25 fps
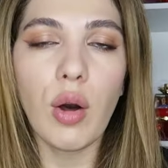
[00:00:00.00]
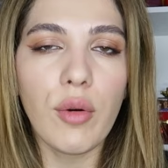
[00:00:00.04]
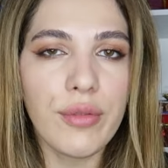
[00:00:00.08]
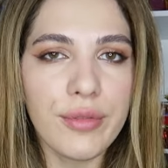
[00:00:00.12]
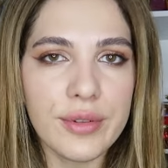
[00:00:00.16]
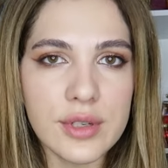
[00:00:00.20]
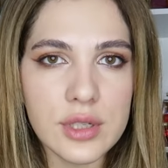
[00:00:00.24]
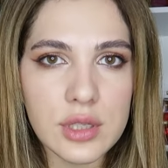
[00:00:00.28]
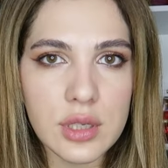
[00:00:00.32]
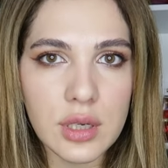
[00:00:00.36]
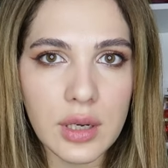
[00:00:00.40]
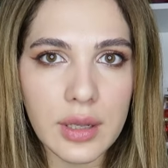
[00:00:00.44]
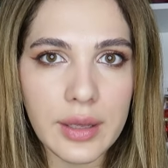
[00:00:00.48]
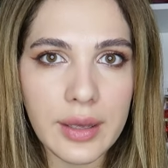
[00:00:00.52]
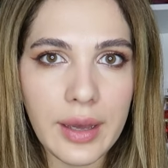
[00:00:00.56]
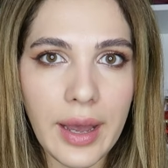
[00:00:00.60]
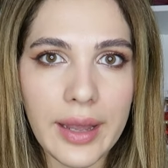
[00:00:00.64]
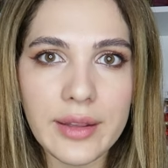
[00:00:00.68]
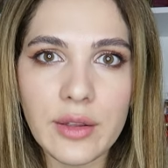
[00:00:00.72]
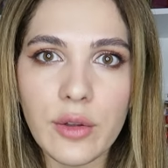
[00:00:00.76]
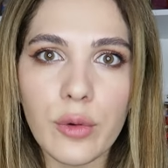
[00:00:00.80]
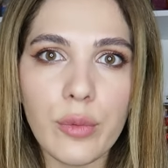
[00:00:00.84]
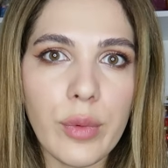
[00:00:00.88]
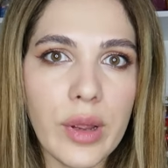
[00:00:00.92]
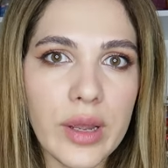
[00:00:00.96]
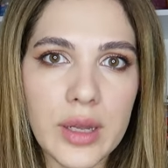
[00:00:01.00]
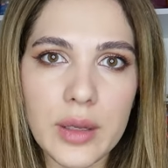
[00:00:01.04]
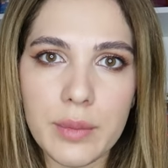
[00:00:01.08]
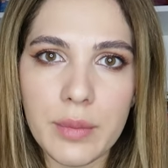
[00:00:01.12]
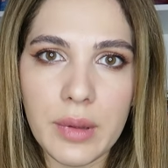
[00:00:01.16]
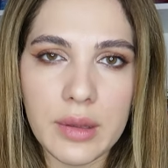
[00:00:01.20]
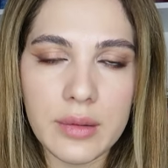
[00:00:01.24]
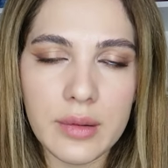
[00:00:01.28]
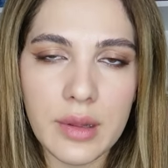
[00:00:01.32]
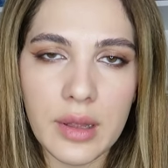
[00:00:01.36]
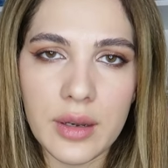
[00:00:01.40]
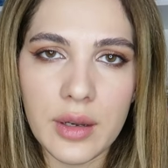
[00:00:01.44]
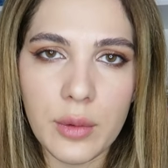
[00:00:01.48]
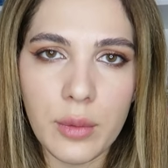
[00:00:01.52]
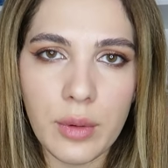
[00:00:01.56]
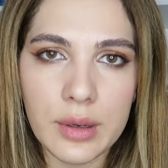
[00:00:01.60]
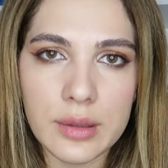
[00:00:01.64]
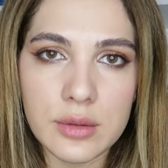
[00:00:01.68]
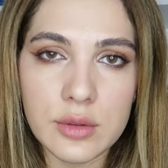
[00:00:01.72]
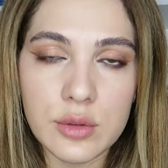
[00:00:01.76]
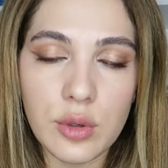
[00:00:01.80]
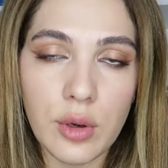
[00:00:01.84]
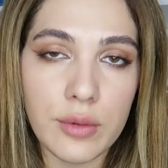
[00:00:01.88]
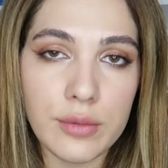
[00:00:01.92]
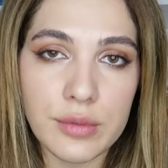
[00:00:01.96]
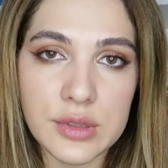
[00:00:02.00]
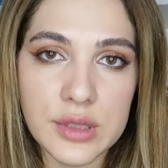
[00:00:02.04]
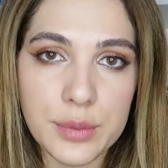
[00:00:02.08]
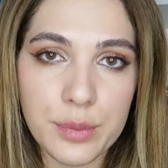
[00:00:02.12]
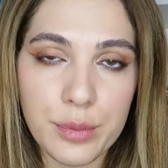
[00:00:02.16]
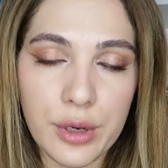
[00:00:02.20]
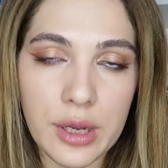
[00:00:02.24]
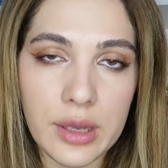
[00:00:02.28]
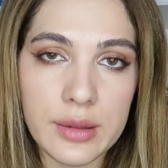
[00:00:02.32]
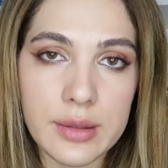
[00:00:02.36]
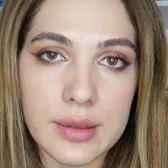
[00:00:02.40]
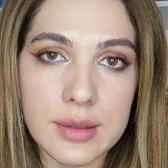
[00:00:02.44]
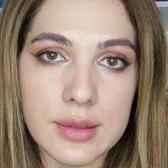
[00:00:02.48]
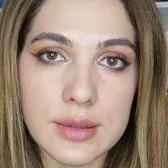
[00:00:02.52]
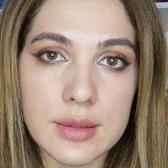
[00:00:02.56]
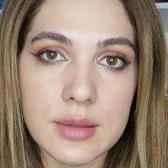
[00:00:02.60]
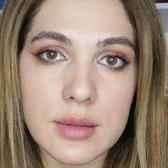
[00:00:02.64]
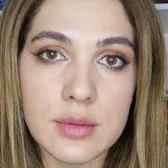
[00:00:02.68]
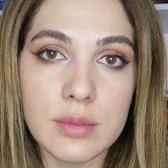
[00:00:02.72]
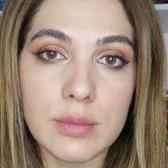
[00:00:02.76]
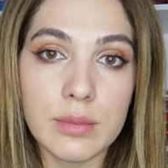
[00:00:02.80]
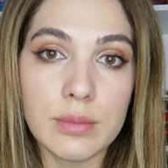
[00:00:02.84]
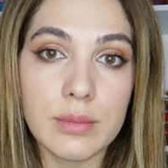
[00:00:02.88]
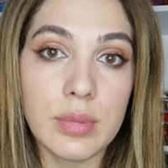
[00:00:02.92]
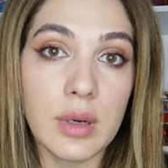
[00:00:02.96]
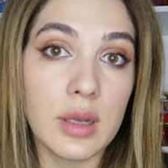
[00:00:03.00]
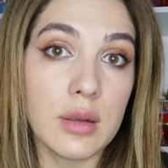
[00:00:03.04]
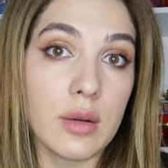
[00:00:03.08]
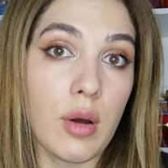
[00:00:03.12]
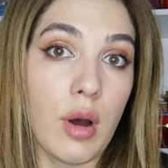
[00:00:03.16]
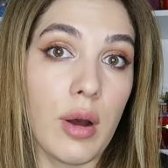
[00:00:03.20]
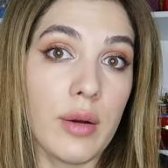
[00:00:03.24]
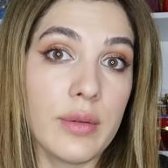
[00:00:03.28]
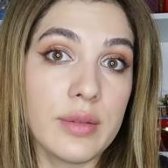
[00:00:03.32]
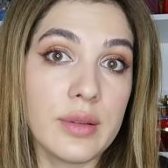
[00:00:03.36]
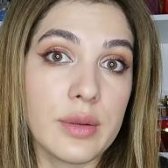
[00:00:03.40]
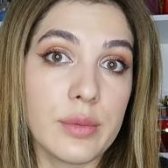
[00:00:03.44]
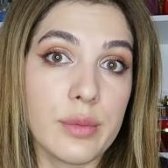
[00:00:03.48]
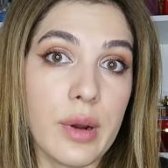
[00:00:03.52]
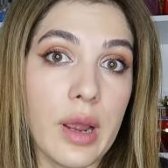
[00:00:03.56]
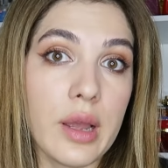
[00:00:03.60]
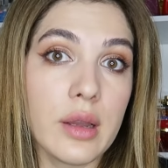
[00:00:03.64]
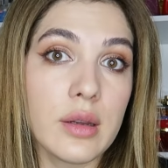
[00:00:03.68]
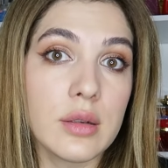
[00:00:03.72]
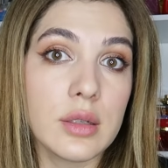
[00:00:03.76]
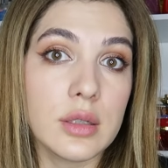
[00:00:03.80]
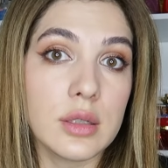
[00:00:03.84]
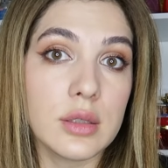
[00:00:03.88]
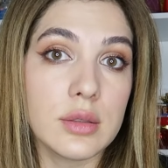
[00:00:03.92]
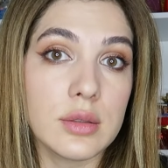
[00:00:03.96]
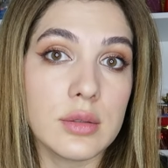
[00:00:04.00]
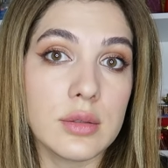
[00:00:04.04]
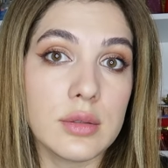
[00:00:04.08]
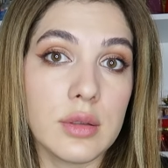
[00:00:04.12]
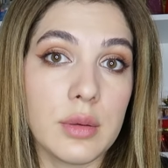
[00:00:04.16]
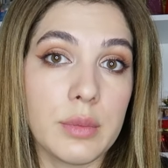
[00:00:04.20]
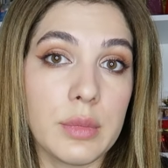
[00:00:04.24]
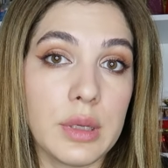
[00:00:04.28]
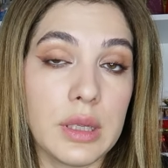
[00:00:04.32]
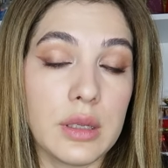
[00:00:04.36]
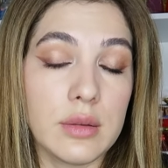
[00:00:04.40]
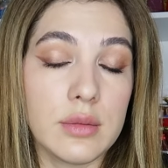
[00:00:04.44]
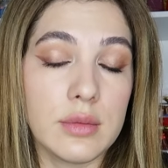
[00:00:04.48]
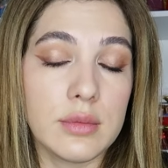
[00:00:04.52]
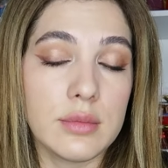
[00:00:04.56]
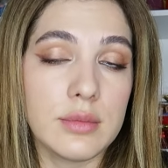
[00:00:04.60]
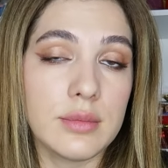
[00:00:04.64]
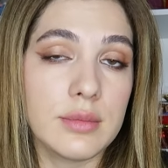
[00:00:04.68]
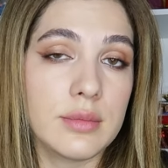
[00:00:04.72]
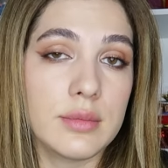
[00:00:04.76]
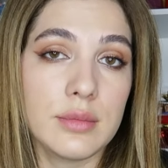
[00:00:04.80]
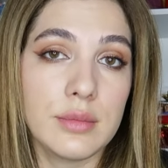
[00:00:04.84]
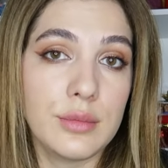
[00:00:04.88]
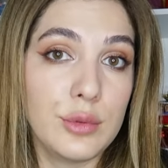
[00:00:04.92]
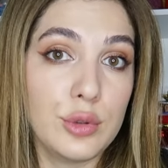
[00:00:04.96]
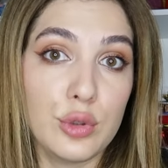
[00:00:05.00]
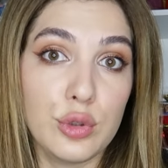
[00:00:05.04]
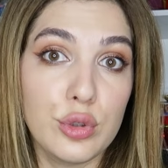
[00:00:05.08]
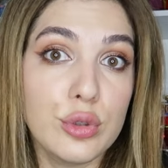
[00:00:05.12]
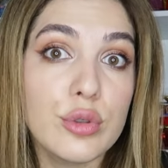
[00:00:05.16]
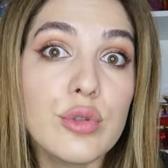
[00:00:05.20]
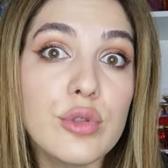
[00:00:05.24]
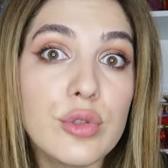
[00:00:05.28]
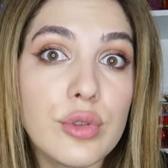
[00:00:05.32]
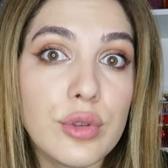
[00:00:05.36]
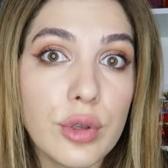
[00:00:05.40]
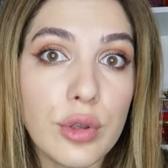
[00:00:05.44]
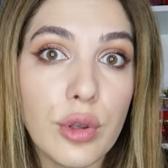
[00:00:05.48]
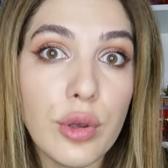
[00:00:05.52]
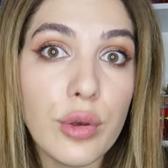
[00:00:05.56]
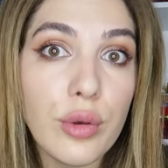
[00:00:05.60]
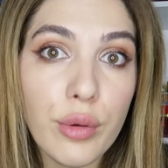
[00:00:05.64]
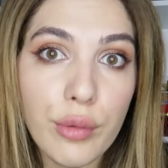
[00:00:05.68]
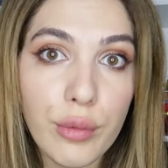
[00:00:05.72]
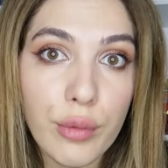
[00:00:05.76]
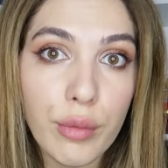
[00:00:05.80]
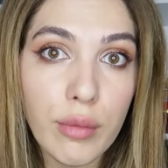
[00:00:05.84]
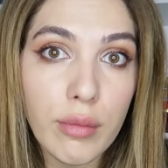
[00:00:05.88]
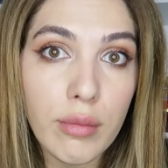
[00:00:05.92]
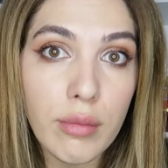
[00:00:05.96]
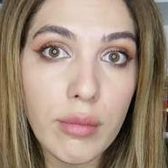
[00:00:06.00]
Officially, I don't recommend anyone to overspray this, but off the record, I mean, you do you.